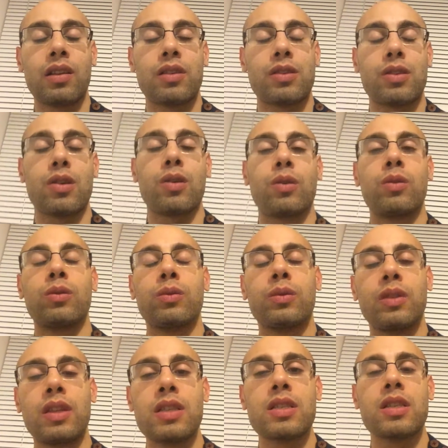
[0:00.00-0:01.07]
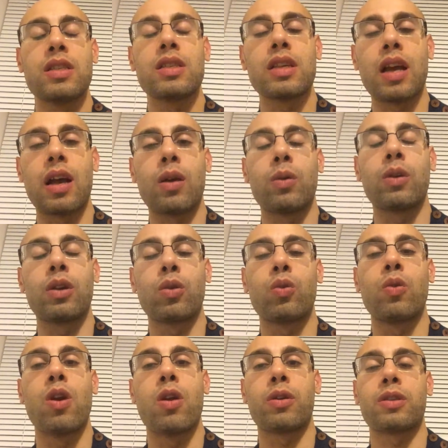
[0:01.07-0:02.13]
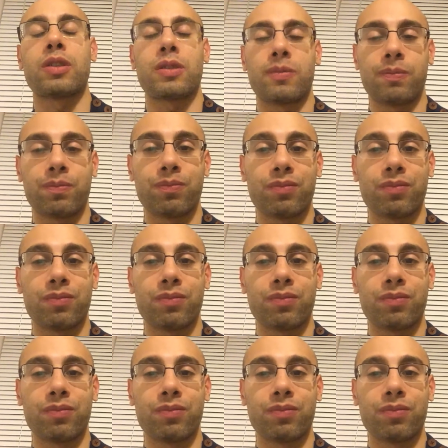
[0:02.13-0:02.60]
So, this is how it works.